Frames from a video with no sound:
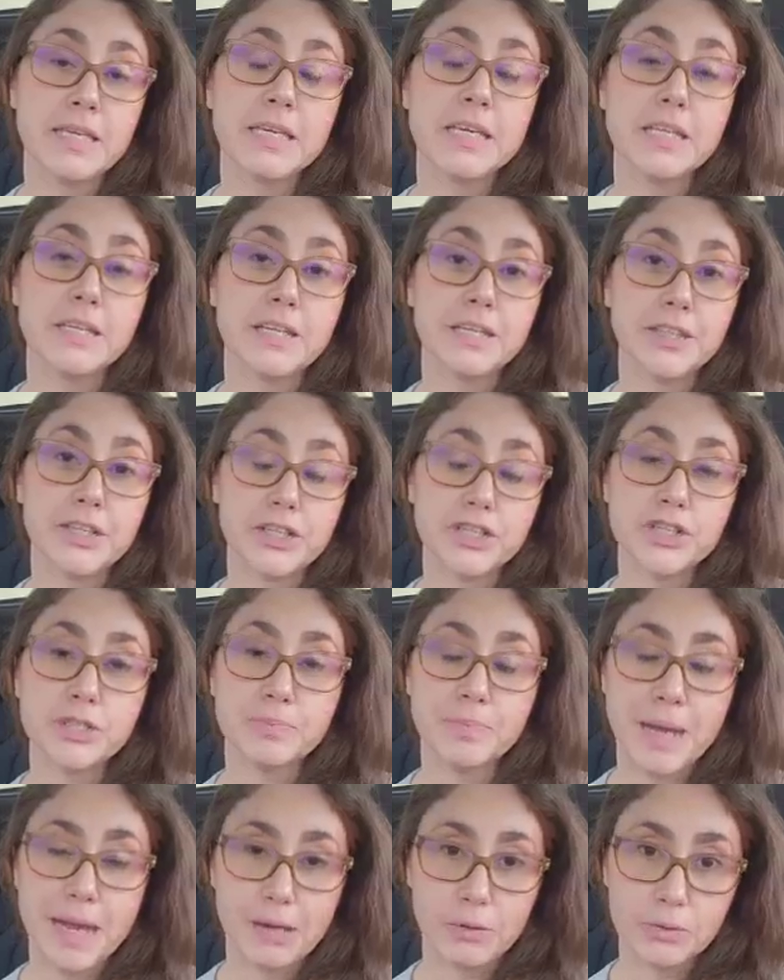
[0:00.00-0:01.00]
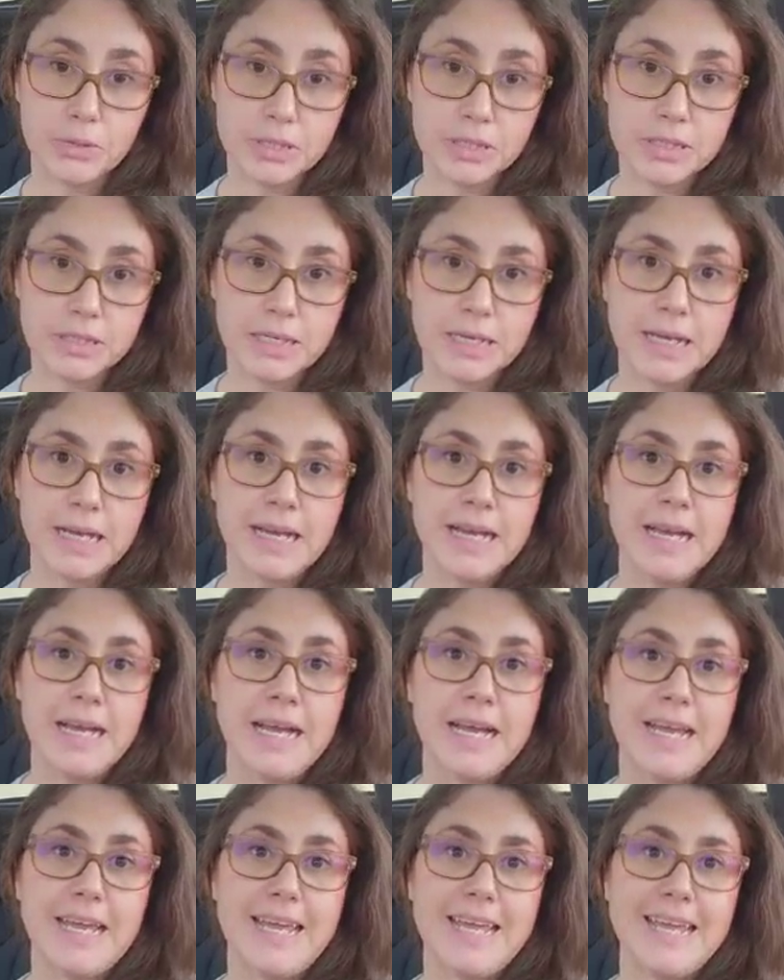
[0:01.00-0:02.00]
killing their spouse.
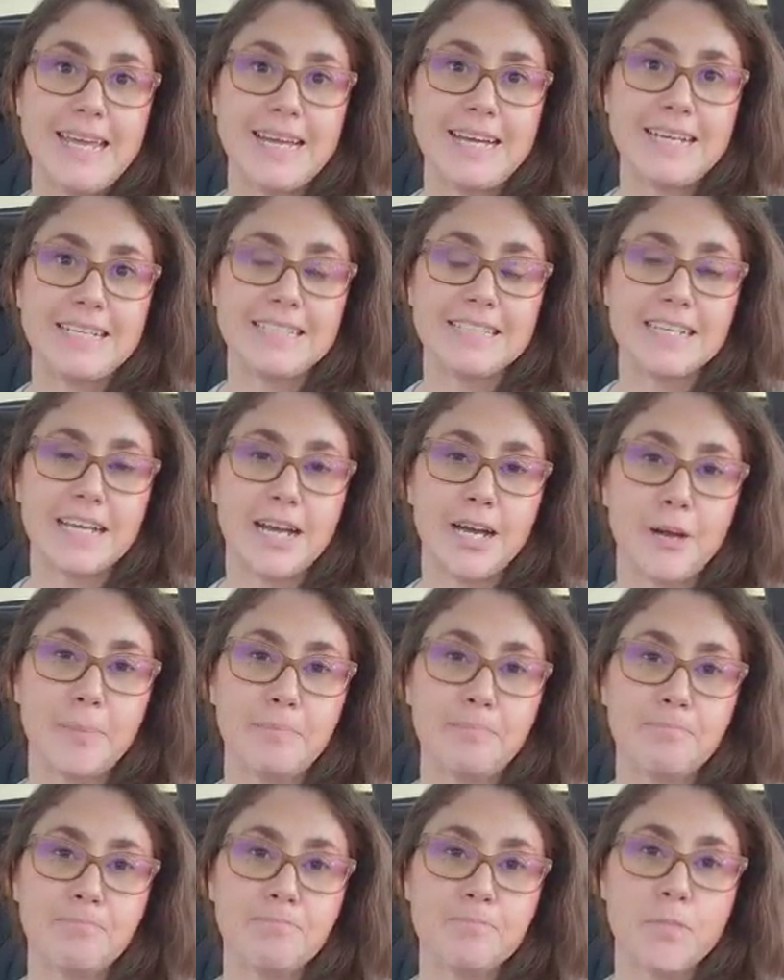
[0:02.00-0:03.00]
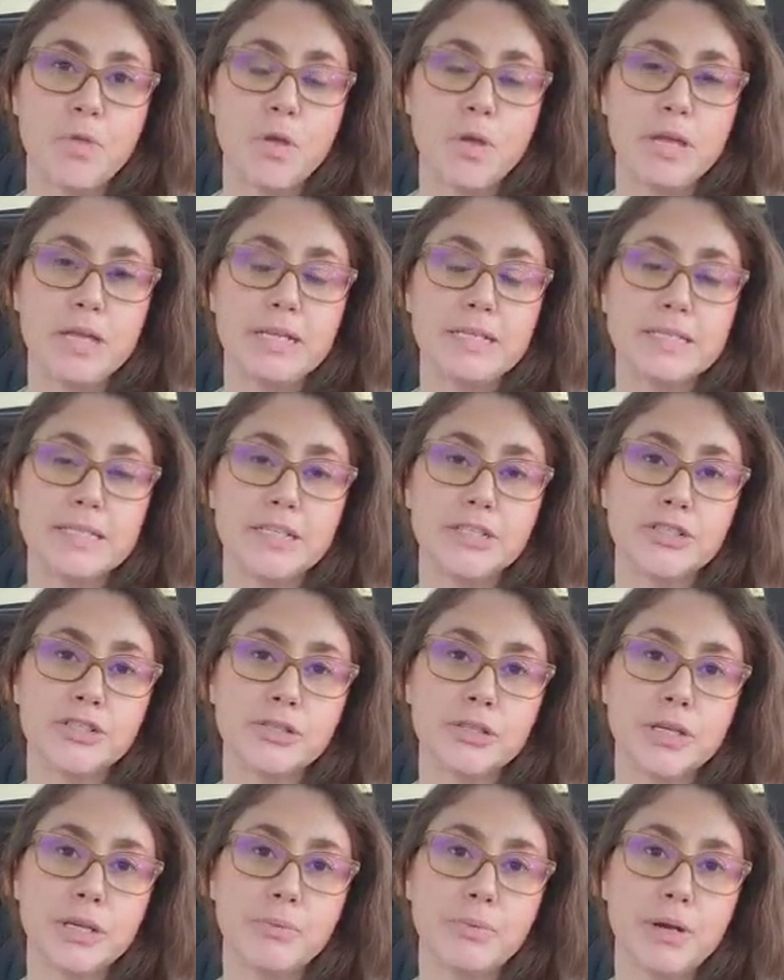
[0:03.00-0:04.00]
And
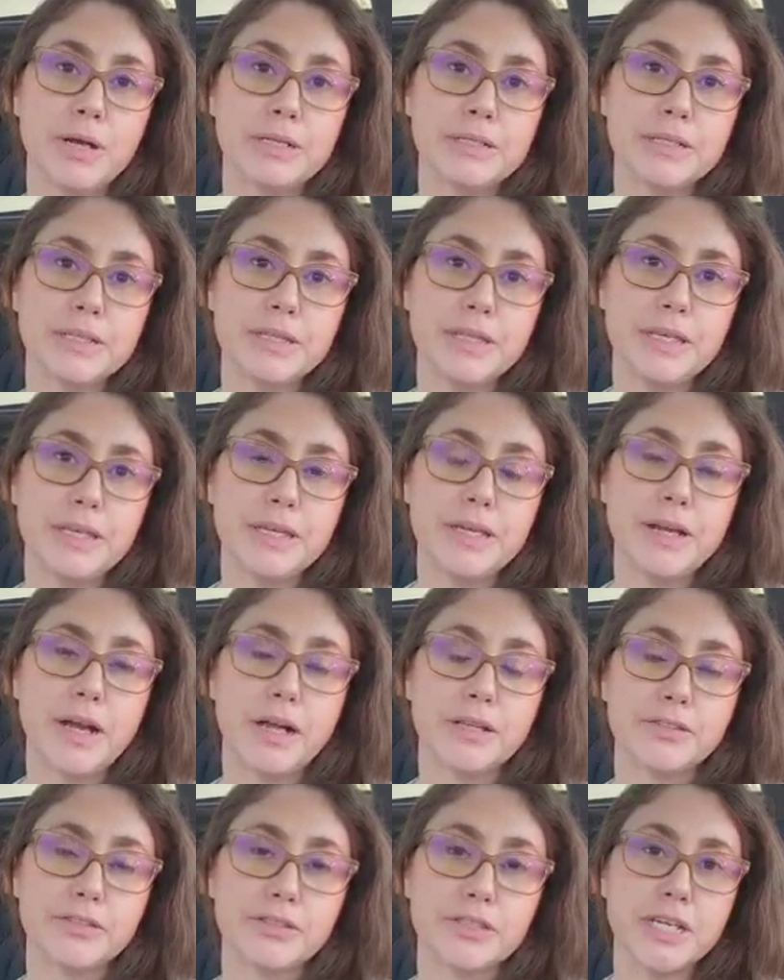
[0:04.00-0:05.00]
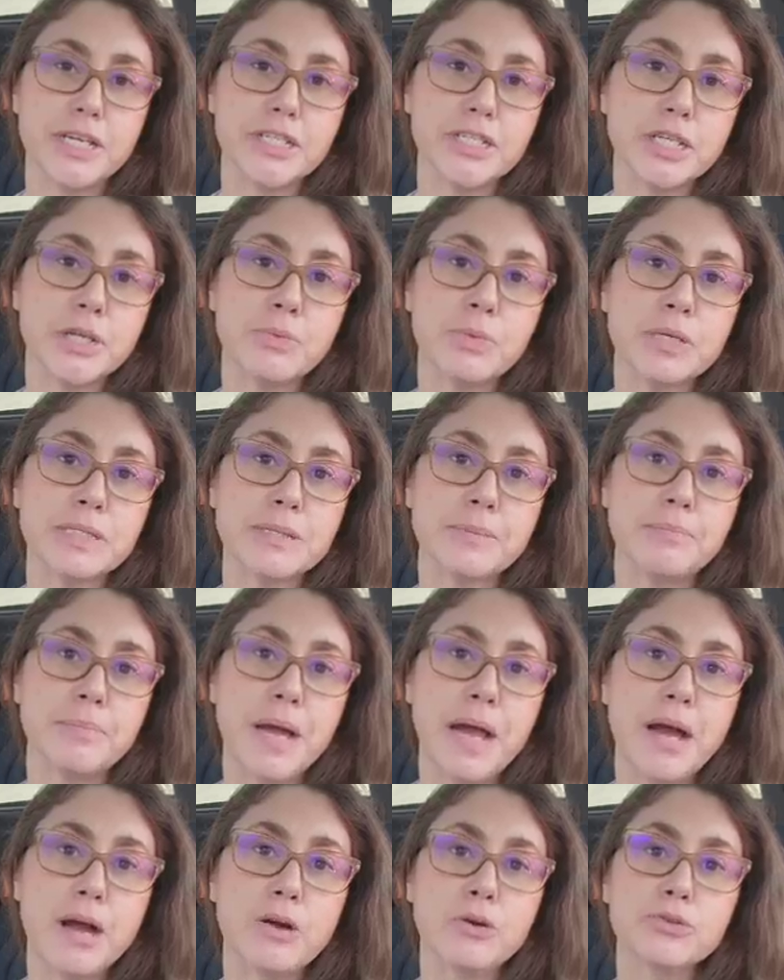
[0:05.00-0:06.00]
essentially what the consultation was
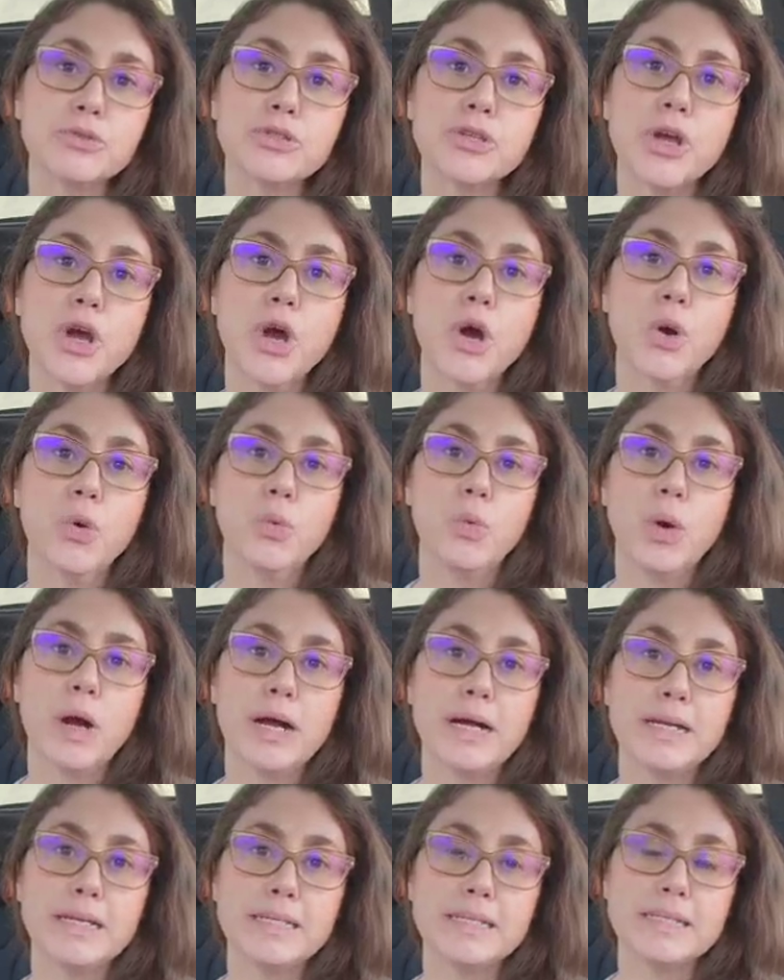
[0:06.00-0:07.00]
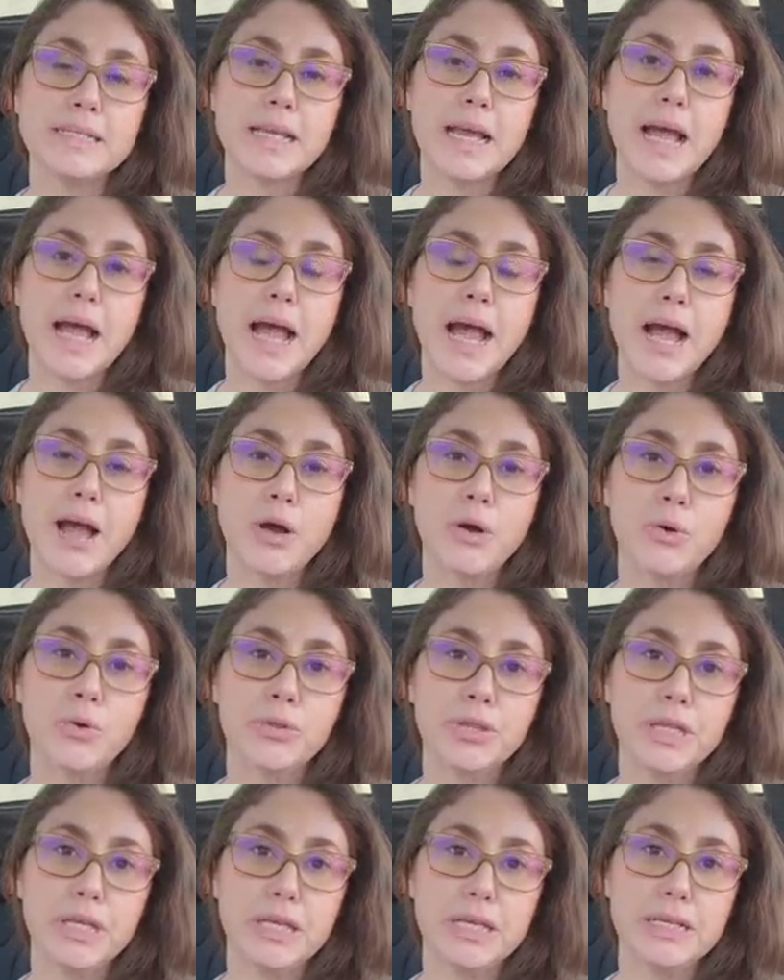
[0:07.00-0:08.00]
about was how
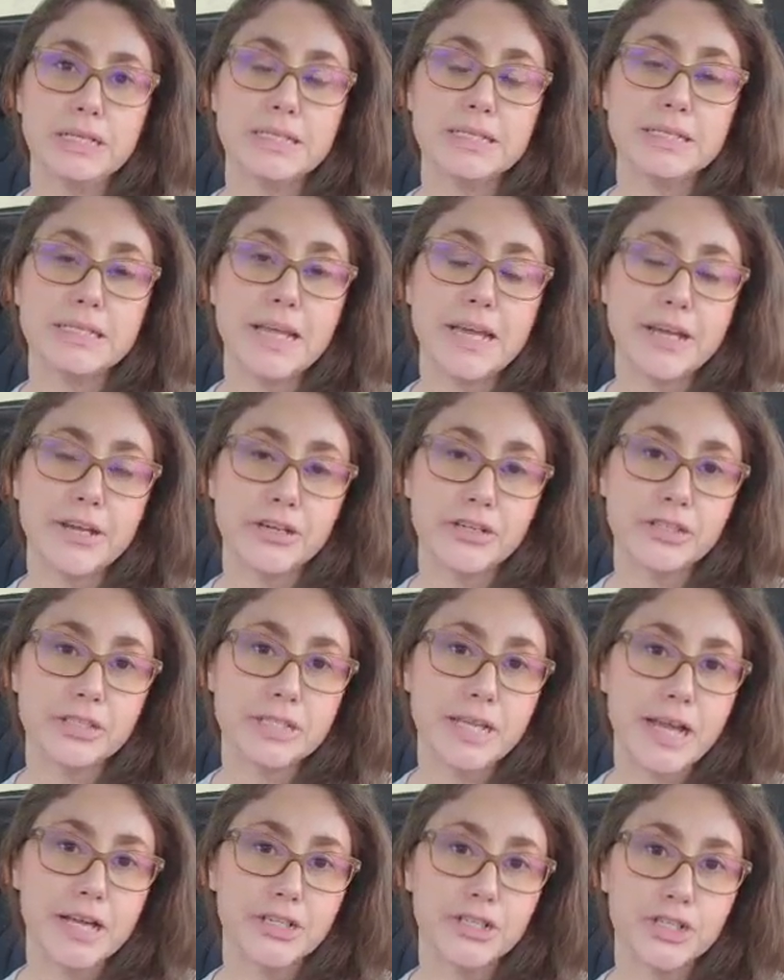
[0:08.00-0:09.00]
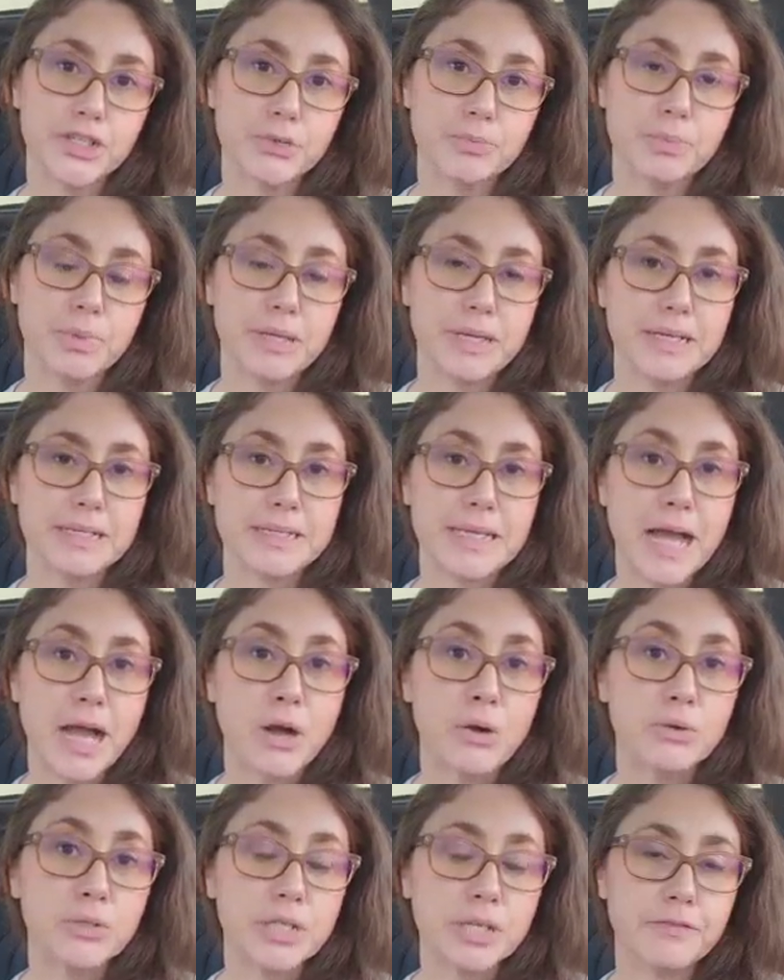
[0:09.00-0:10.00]
the Slayer Statute plays
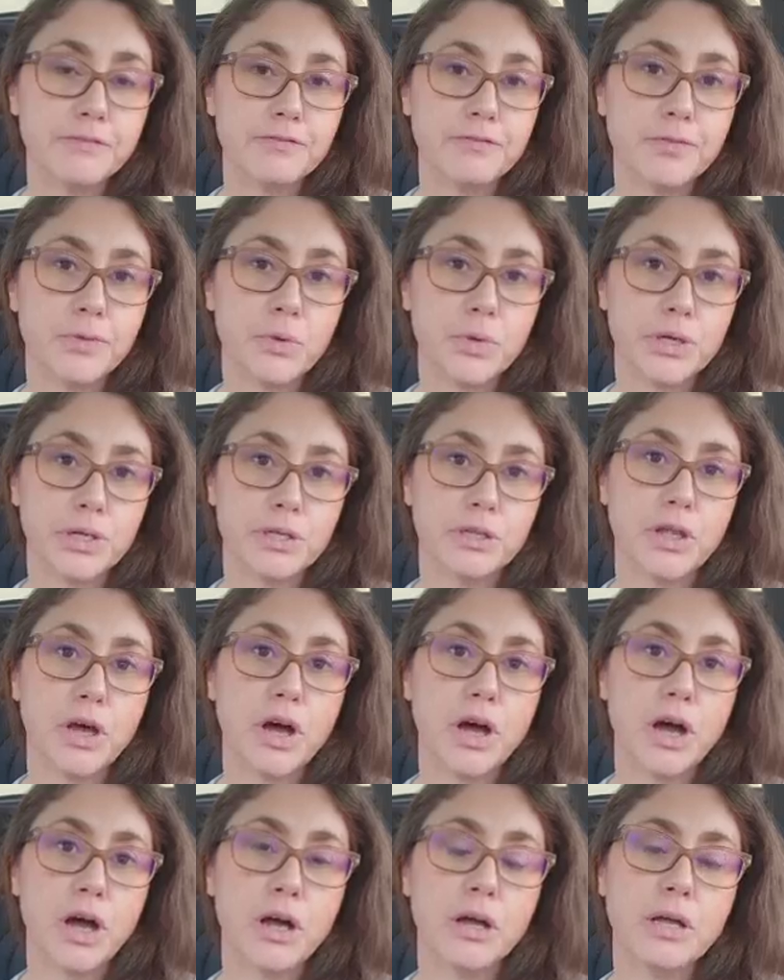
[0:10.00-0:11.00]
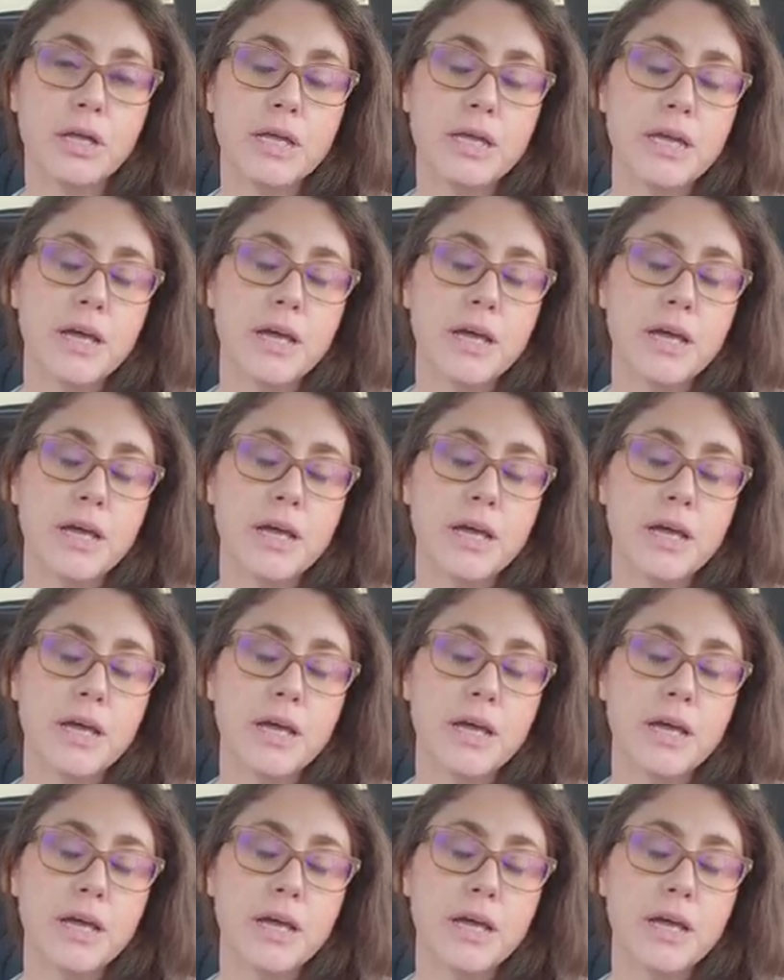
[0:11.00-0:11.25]
out in Florida law.